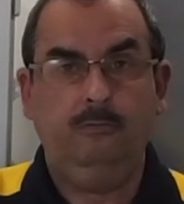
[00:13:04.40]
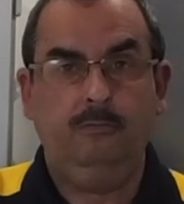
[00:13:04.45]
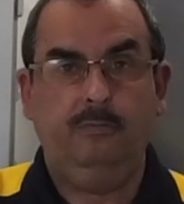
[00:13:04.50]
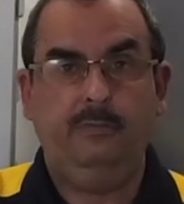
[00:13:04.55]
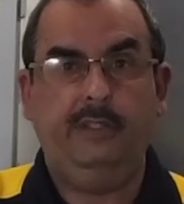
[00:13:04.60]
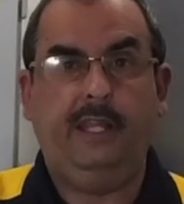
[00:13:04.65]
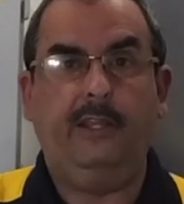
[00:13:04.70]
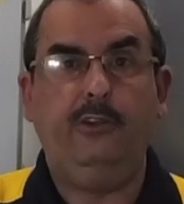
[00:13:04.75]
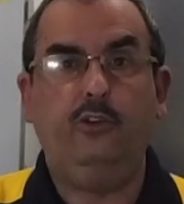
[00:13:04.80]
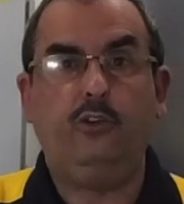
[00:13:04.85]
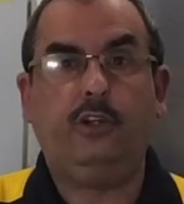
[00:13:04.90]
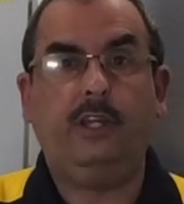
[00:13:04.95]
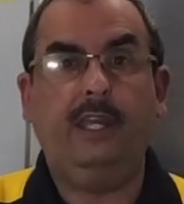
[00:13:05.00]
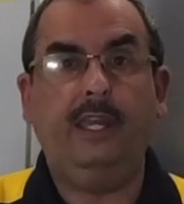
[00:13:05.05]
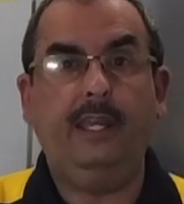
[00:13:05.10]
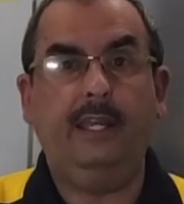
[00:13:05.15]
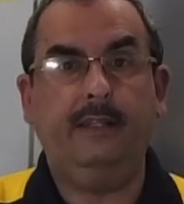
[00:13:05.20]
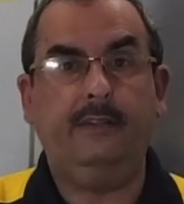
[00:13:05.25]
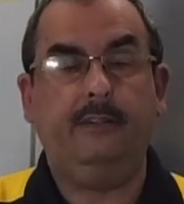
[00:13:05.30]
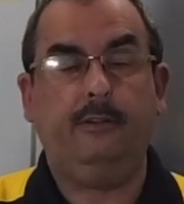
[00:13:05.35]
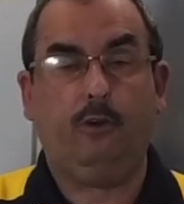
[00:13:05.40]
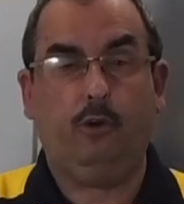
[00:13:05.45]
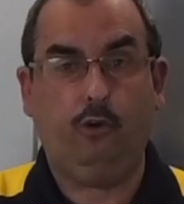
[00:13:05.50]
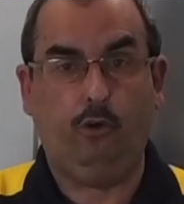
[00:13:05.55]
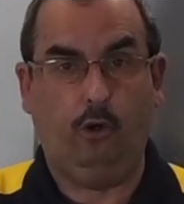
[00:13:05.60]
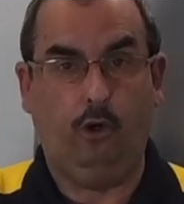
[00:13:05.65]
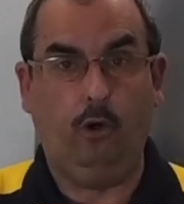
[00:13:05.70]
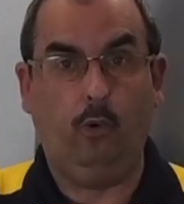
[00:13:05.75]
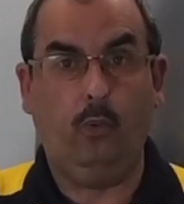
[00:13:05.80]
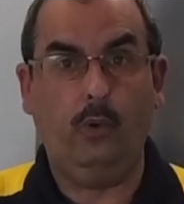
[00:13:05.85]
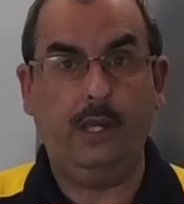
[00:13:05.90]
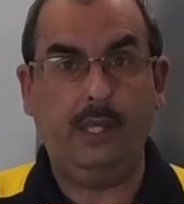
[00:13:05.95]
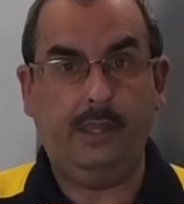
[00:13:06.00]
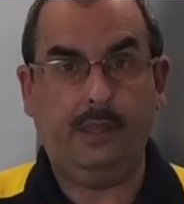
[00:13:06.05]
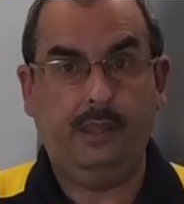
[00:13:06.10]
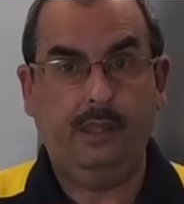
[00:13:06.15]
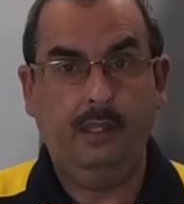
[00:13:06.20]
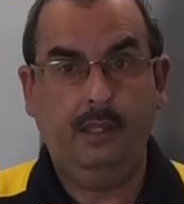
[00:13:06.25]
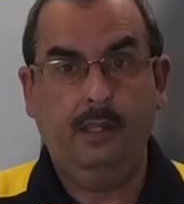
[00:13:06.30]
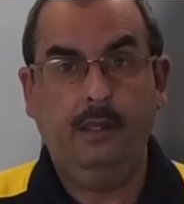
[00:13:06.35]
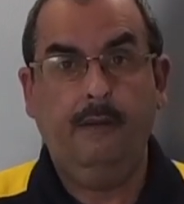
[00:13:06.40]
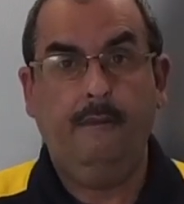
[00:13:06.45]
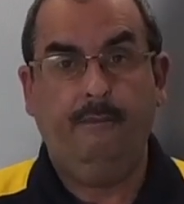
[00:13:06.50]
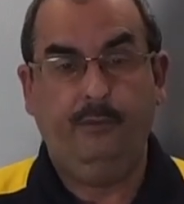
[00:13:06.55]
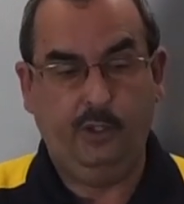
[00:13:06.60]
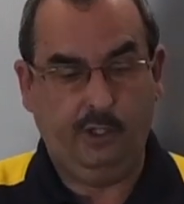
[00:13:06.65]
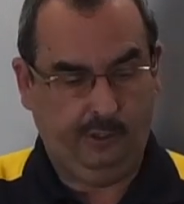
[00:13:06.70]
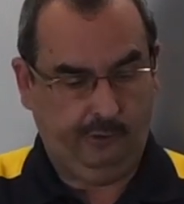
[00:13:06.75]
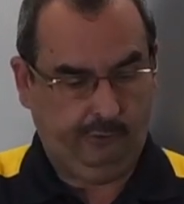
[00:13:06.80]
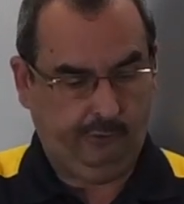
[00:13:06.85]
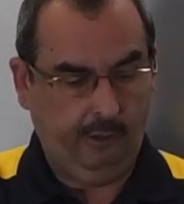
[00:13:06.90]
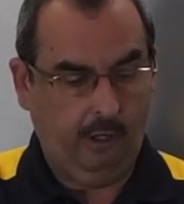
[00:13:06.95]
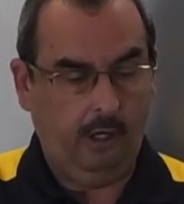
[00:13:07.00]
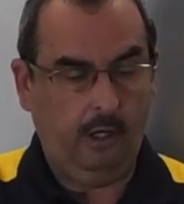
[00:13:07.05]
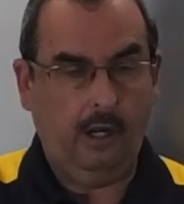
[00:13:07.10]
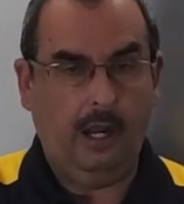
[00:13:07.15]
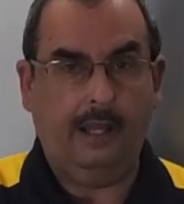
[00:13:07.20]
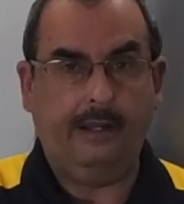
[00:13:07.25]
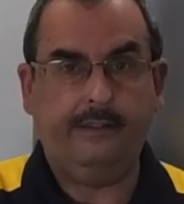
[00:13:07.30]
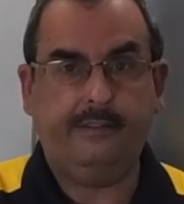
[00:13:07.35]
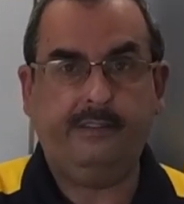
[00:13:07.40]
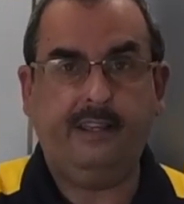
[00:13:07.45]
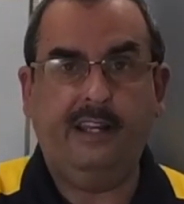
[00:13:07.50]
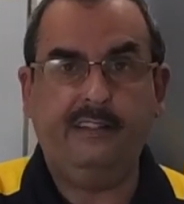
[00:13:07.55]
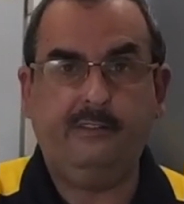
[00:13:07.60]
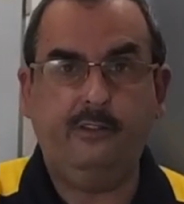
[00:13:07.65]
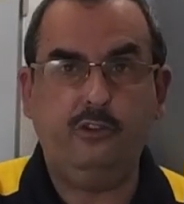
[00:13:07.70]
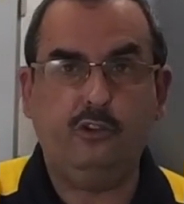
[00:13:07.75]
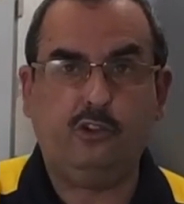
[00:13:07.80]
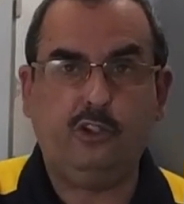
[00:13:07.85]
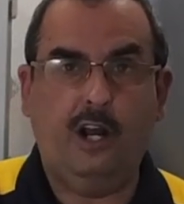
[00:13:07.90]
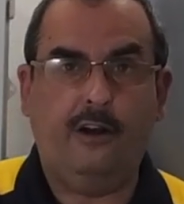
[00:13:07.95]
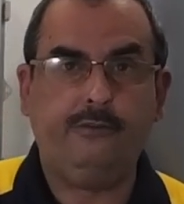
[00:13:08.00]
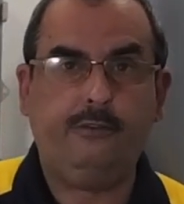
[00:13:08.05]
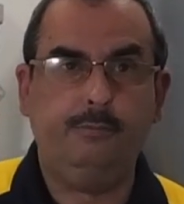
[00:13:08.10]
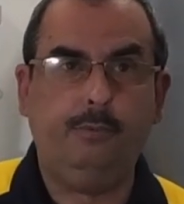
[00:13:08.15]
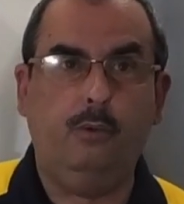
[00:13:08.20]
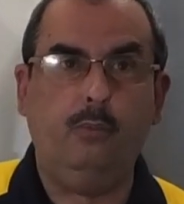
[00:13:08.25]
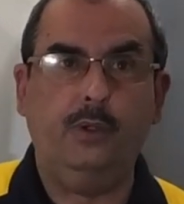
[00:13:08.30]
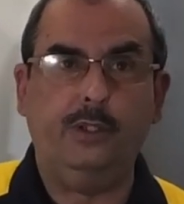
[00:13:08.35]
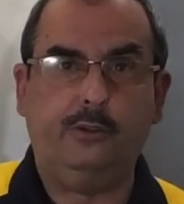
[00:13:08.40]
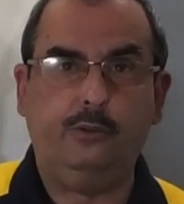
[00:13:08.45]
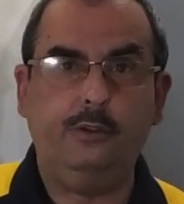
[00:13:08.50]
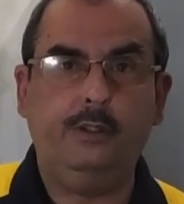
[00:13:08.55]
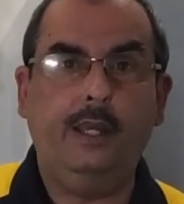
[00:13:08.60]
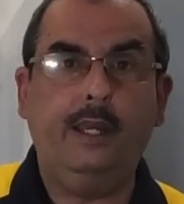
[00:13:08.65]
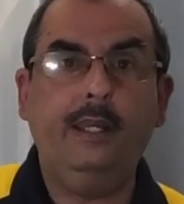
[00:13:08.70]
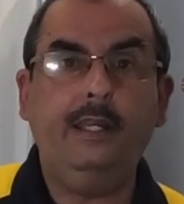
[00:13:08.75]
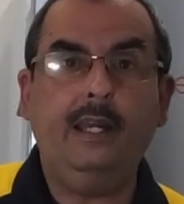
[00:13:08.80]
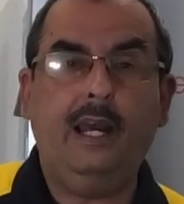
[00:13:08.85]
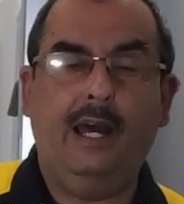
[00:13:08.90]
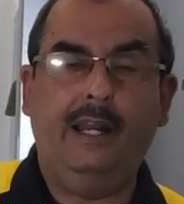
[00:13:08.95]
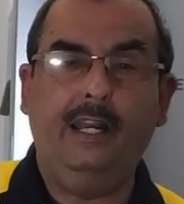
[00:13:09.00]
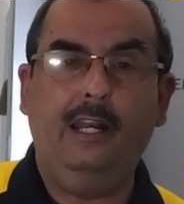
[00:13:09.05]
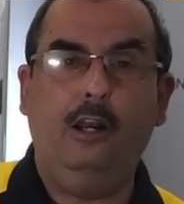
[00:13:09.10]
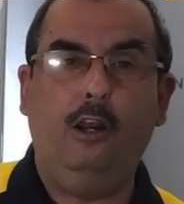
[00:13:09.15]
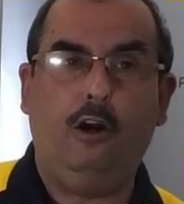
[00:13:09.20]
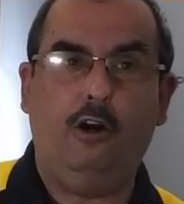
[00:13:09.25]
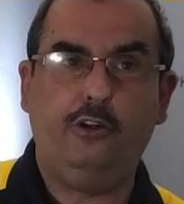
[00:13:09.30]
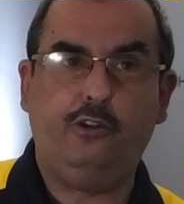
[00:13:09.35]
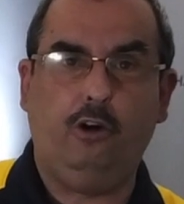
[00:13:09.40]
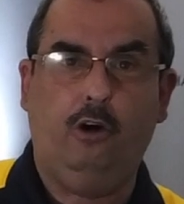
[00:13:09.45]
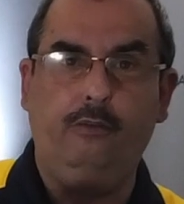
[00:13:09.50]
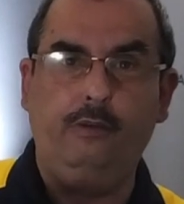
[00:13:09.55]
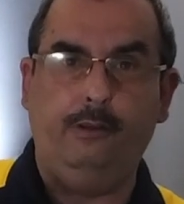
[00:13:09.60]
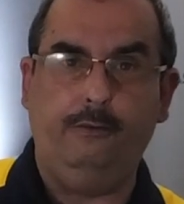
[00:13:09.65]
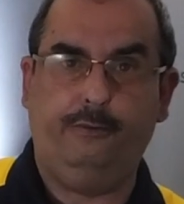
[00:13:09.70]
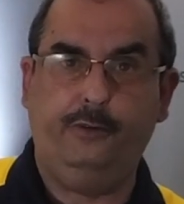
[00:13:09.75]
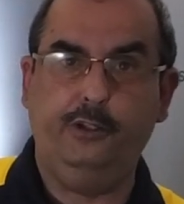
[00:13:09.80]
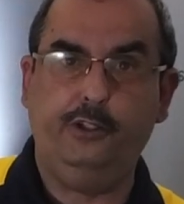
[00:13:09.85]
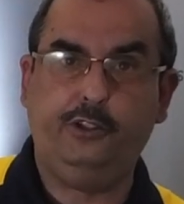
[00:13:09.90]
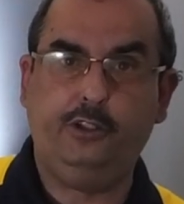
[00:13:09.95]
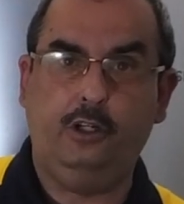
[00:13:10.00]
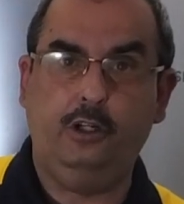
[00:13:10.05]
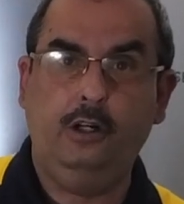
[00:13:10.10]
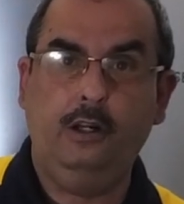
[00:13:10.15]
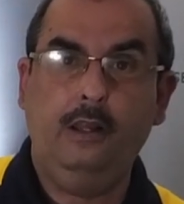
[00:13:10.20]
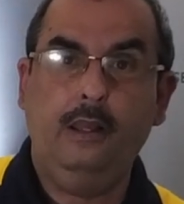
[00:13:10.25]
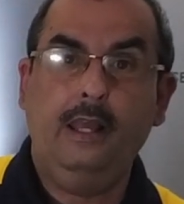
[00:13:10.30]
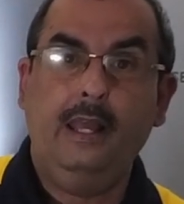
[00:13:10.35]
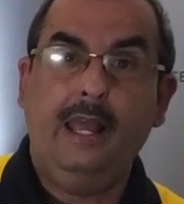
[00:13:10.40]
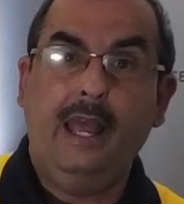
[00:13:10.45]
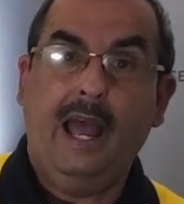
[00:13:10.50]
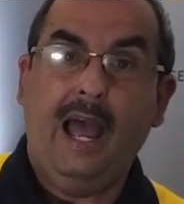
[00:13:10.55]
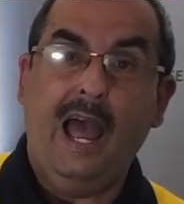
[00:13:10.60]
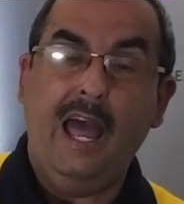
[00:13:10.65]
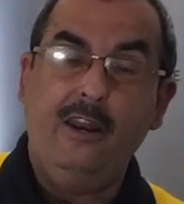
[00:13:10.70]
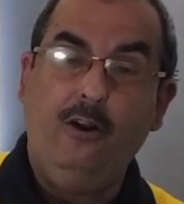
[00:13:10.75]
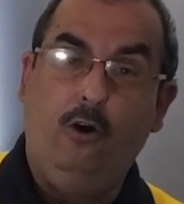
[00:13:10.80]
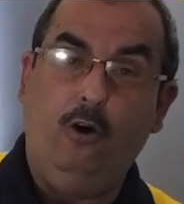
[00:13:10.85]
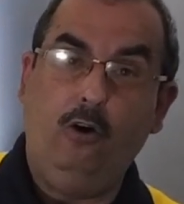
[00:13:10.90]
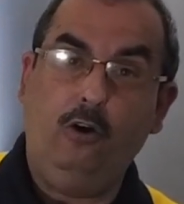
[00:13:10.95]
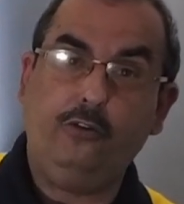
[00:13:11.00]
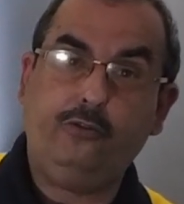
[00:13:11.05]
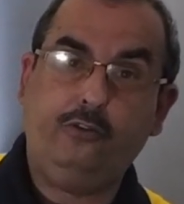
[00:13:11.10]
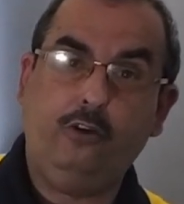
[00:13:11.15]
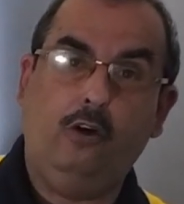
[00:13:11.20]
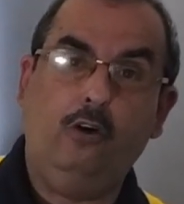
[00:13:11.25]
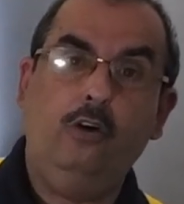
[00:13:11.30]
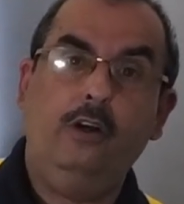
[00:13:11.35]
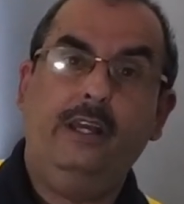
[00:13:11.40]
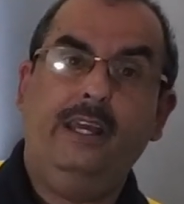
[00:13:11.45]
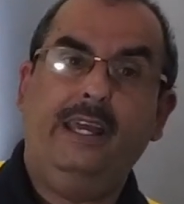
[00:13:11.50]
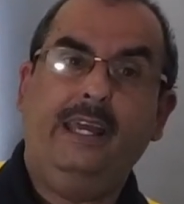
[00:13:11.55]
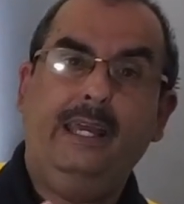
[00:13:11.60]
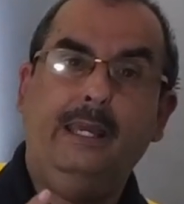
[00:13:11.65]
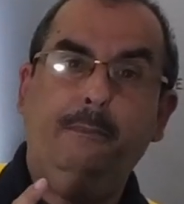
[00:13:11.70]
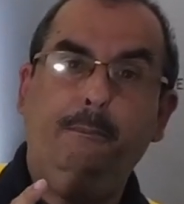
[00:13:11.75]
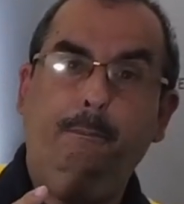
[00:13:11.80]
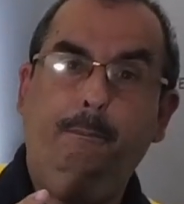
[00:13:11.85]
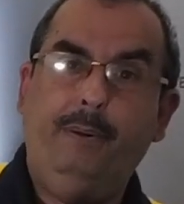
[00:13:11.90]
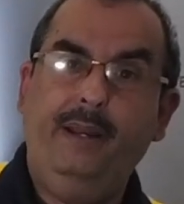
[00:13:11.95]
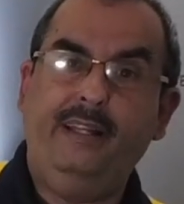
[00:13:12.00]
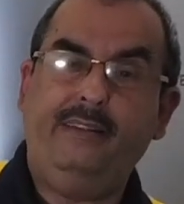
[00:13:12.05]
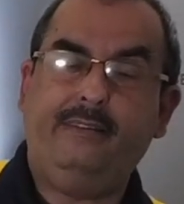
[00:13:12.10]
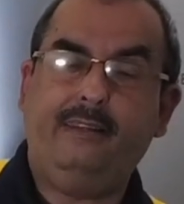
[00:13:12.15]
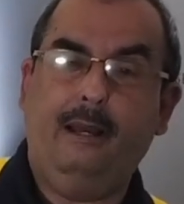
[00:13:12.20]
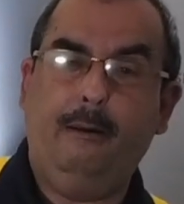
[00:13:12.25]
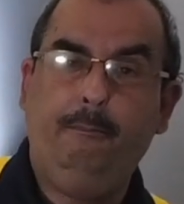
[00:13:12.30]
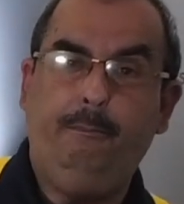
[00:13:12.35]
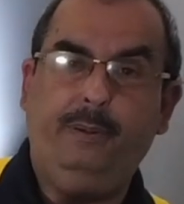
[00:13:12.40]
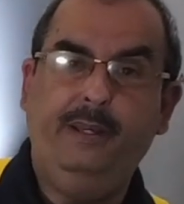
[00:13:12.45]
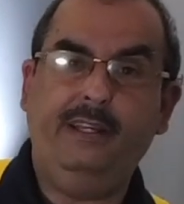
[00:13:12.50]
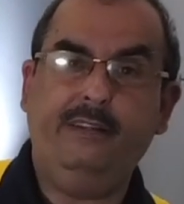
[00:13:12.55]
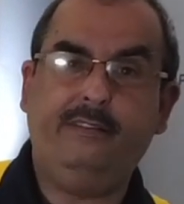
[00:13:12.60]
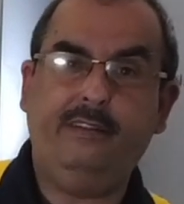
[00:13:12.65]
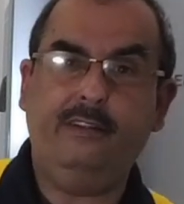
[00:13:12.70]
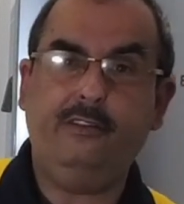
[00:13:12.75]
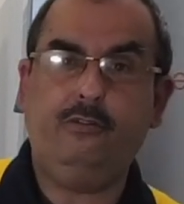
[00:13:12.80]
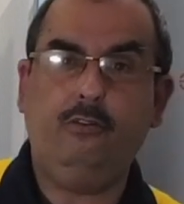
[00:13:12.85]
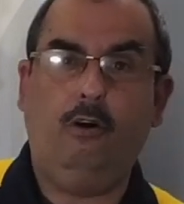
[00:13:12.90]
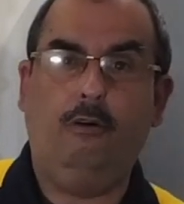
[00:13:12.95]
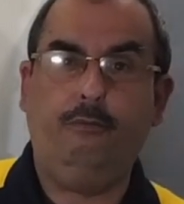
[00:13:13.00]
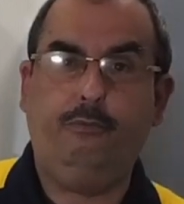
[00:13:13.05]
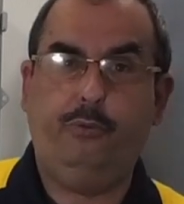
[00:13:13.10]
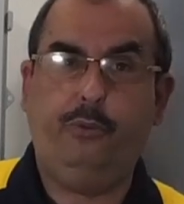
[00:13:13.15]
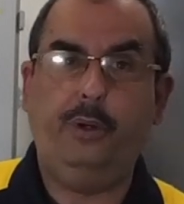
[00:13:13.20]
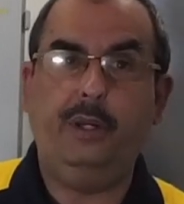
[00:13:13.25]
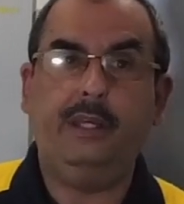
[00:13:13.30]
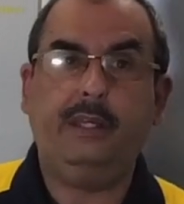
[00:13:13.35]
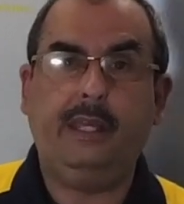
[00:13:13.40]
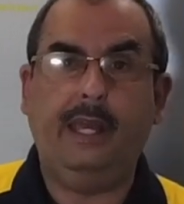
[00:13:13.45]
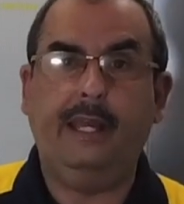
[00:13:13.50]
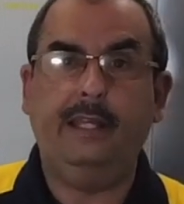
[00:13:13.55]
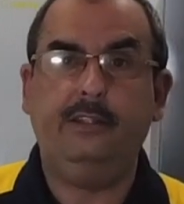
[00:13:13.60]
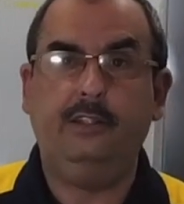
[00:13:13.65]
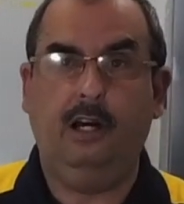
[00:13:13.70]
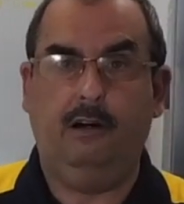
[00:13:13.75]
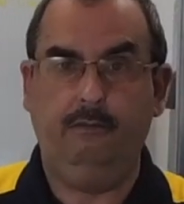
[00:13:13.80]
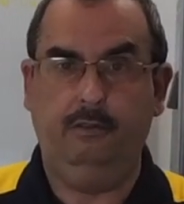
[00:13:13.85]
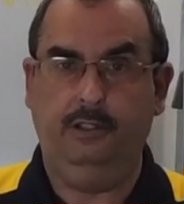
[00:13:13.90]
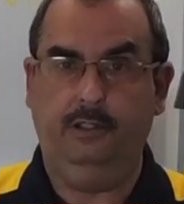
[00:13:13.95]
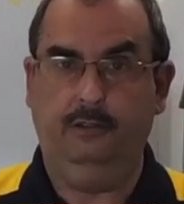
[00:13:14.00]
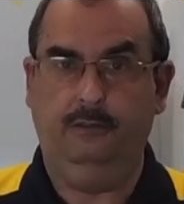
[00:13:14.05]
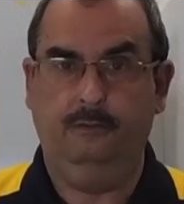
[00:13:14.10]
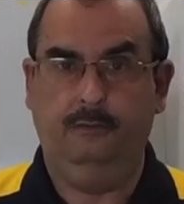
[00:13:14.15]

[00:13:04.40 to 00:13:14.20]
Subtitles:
that you can grow with? You can start at a size that you're comfortable with today and enlarge over the future, and also in bits and pieces of 3 kW.